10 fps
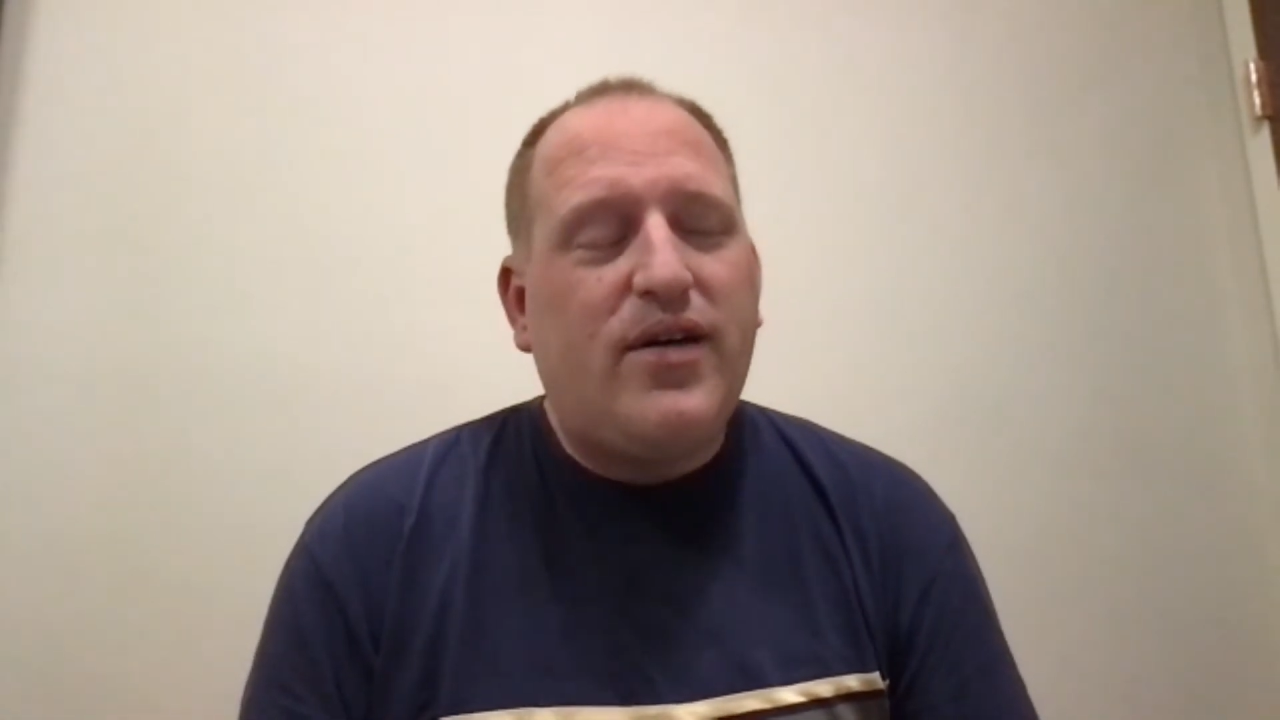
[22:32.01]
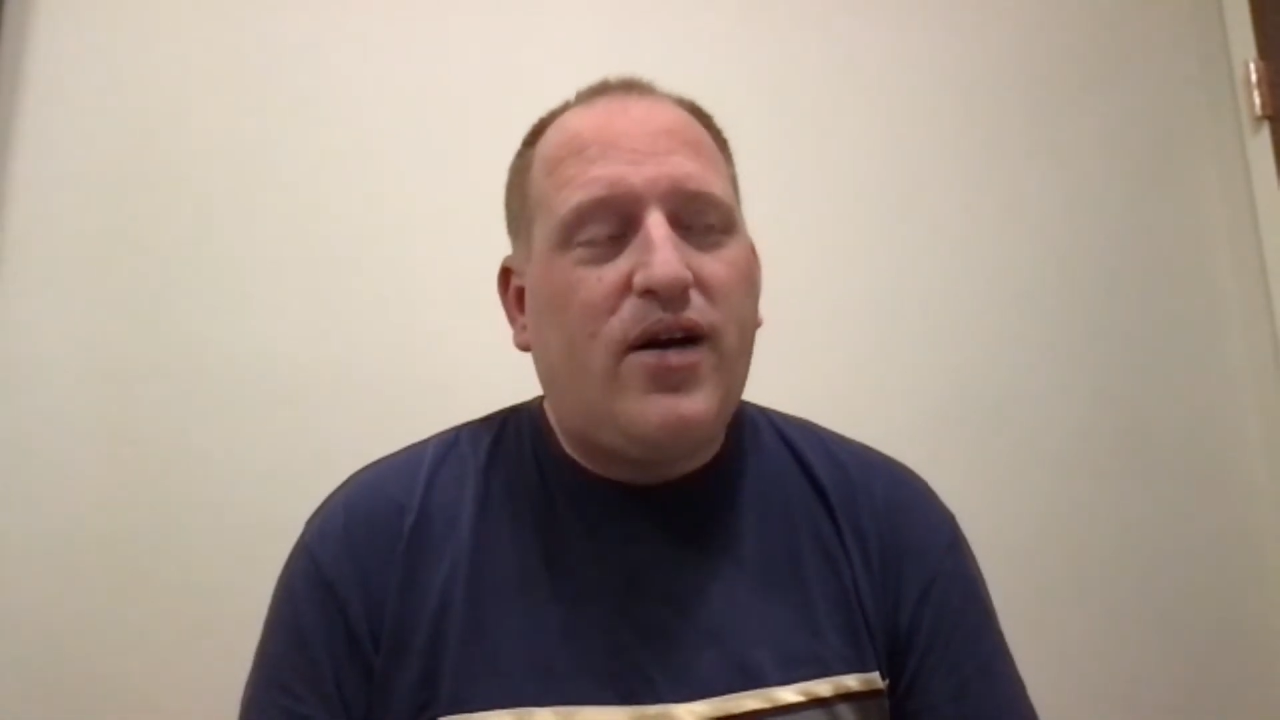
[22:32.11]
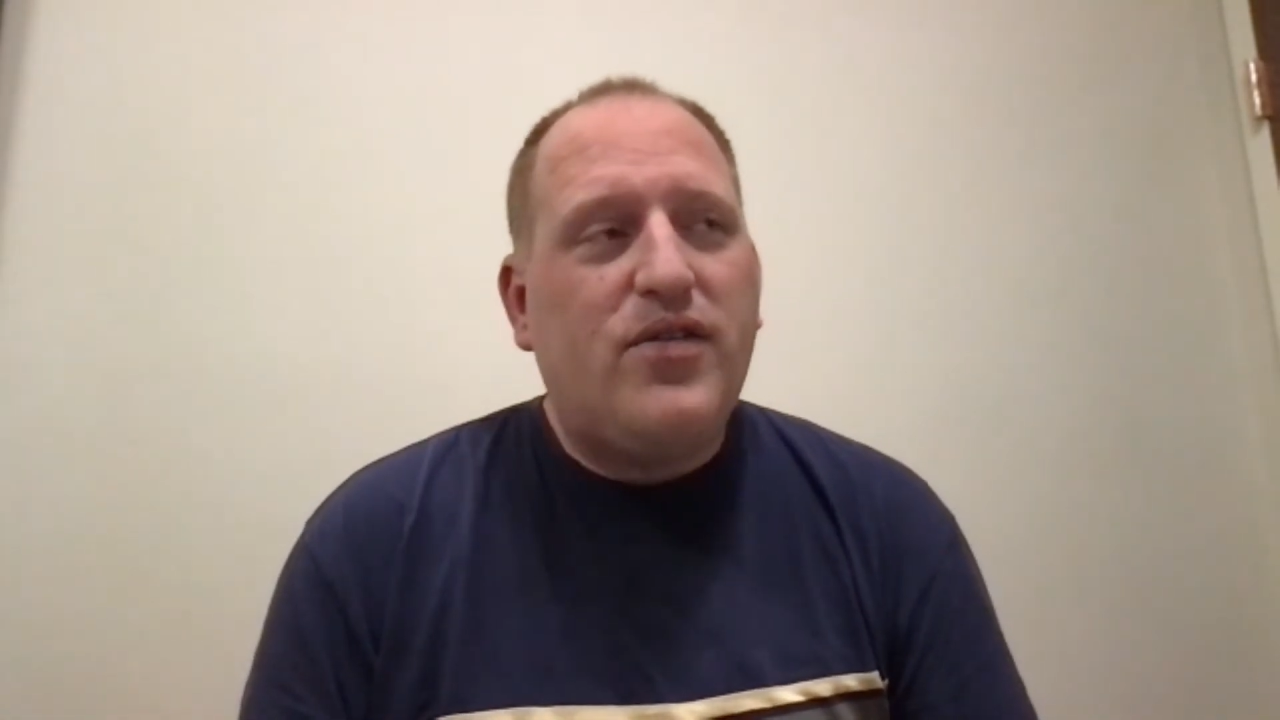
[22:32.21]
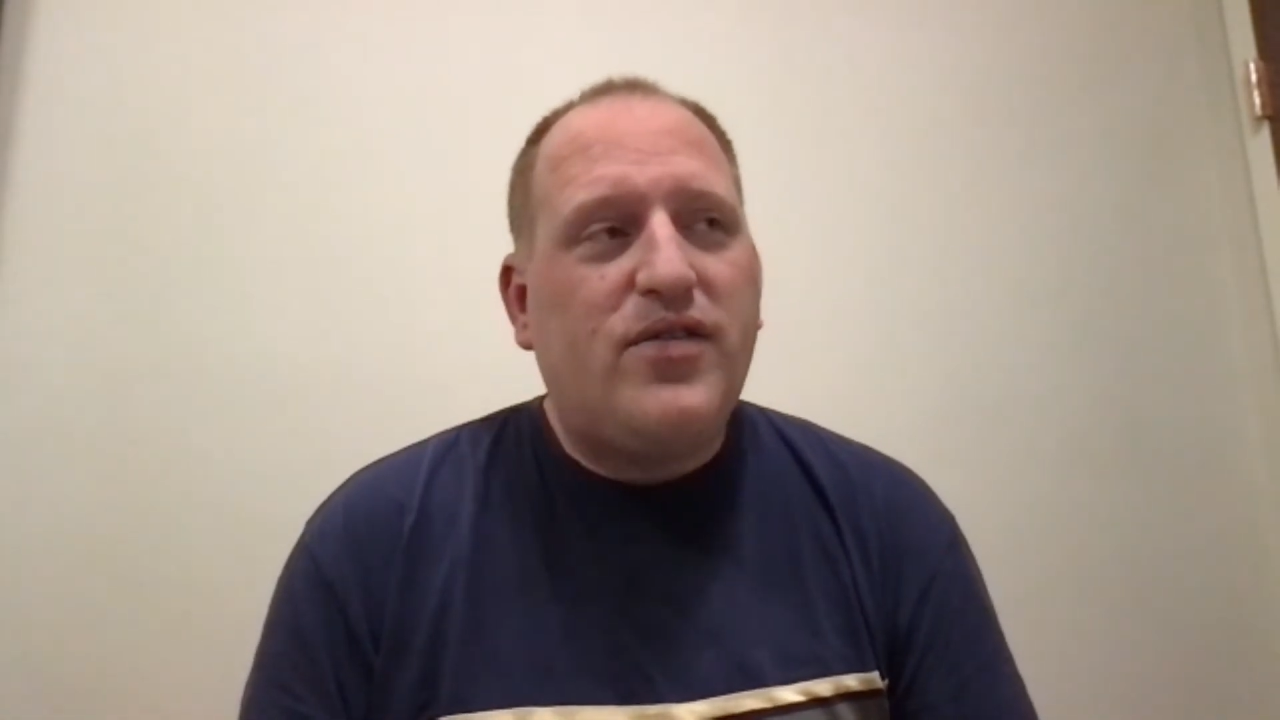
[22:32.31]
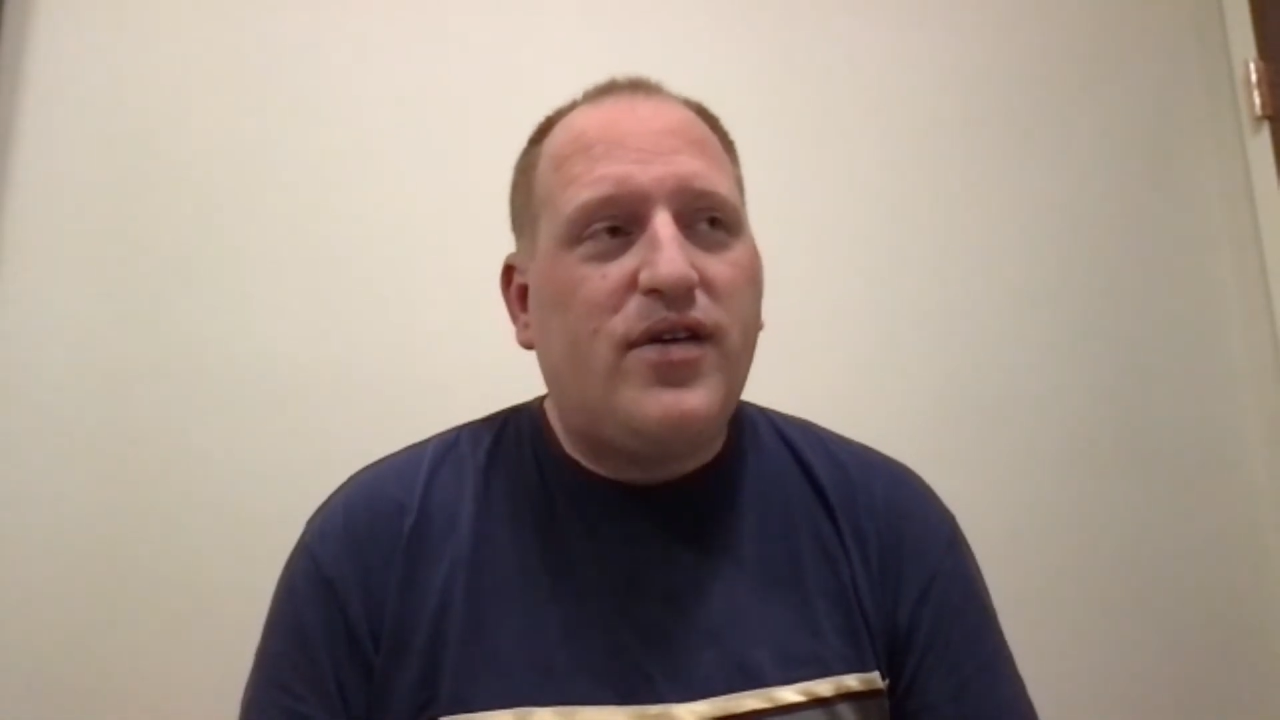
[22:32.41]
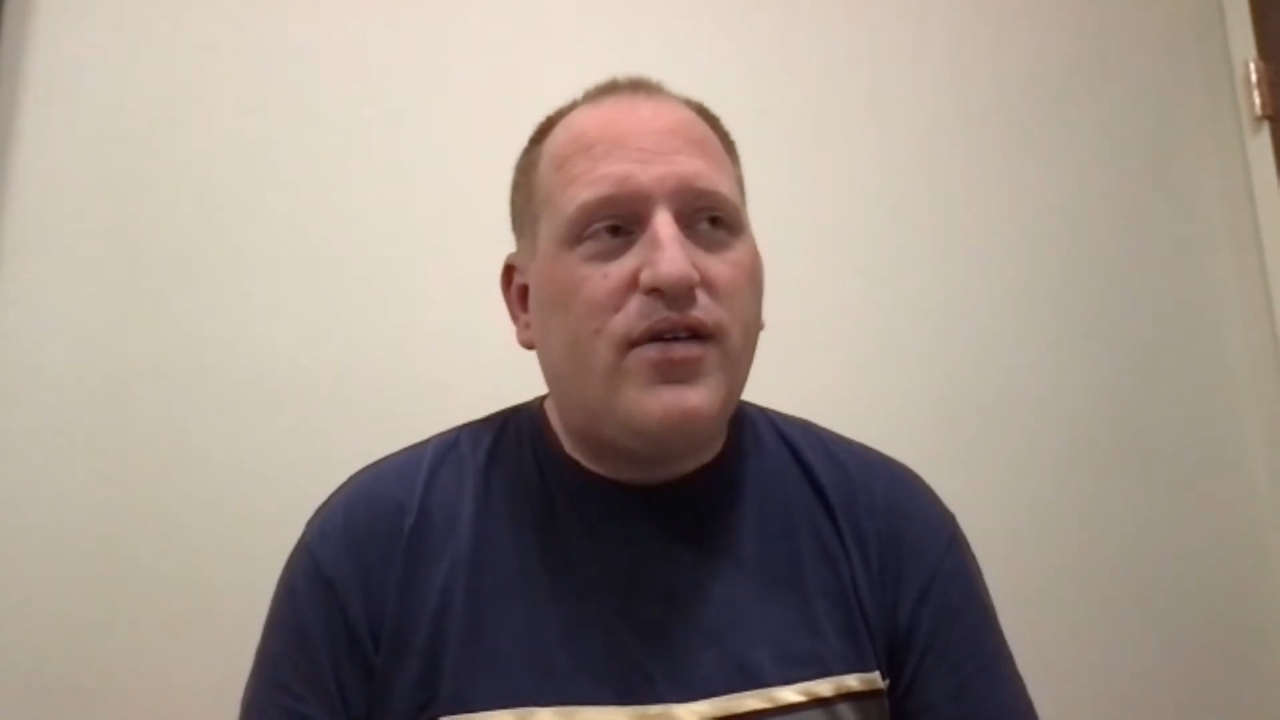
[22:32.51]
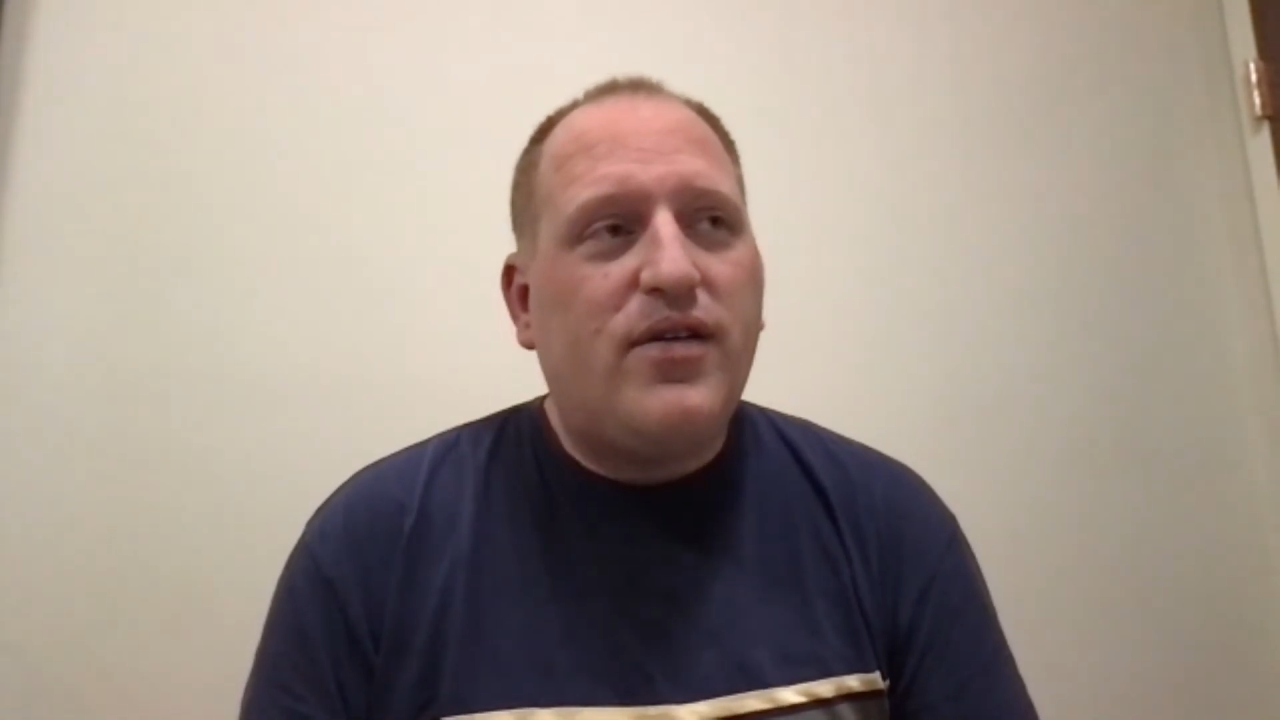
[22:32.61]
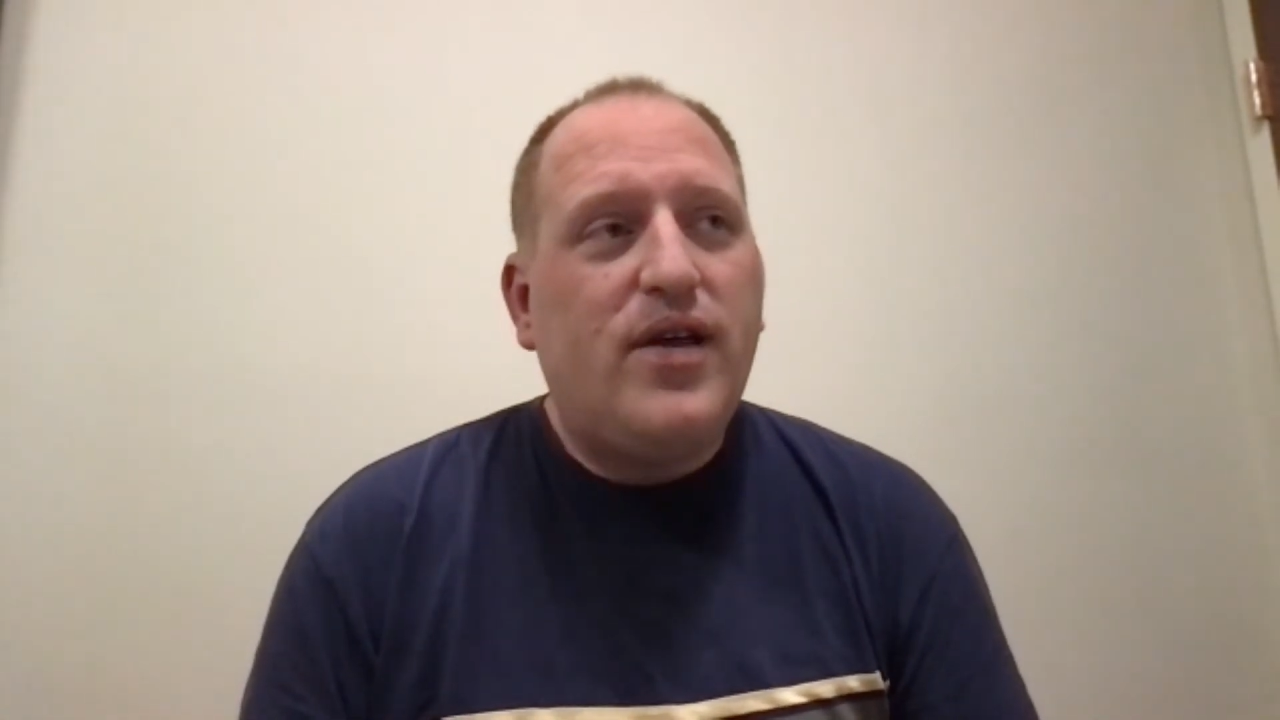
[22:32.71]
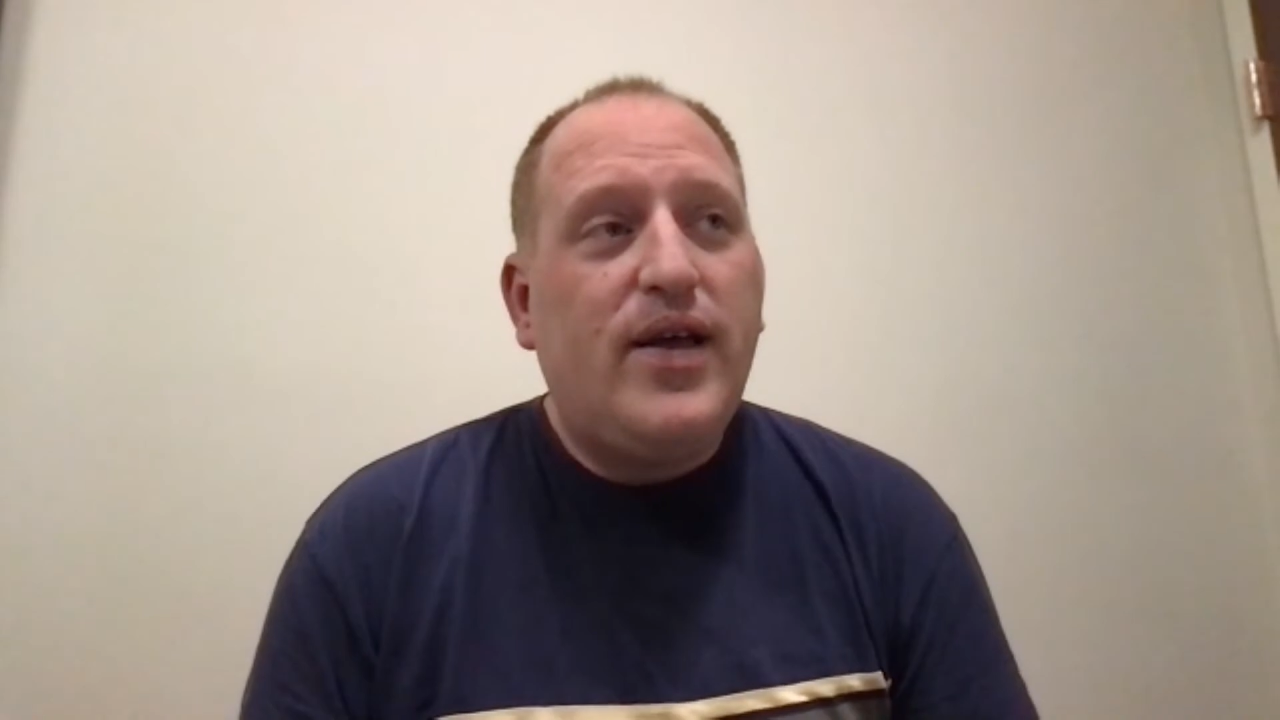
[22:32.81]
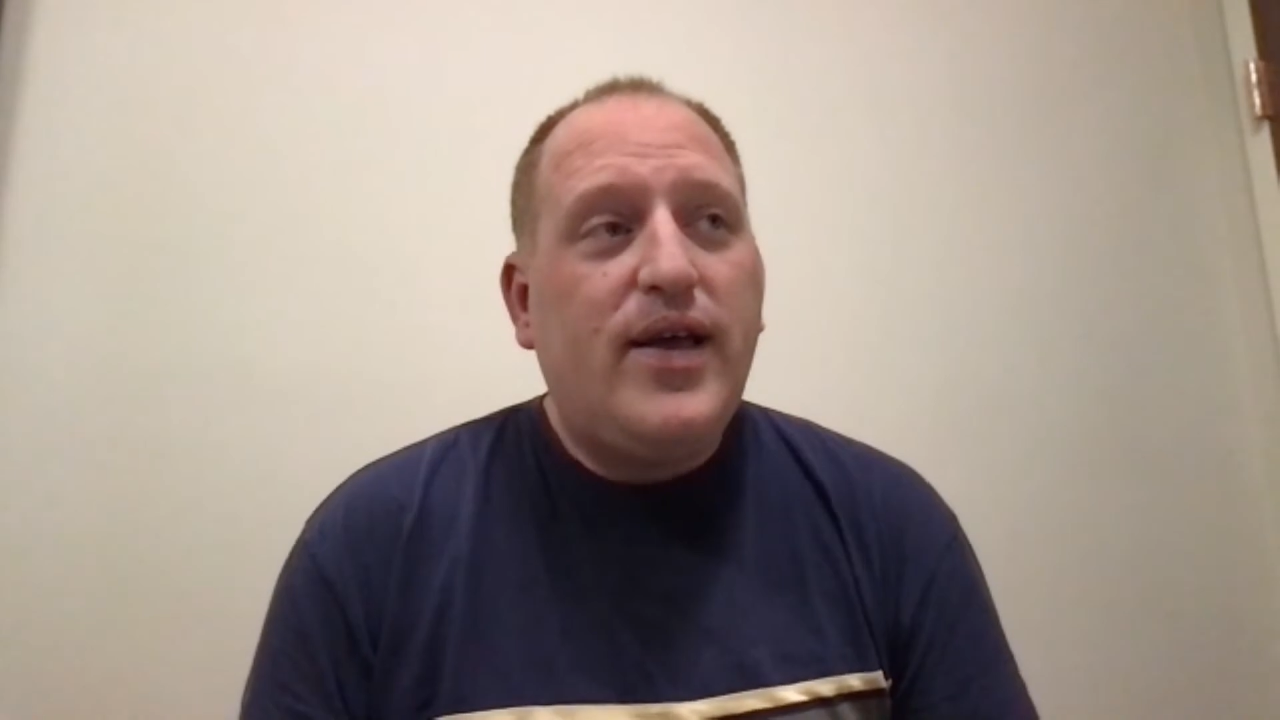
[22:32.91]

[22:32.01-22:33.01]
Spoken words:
Also,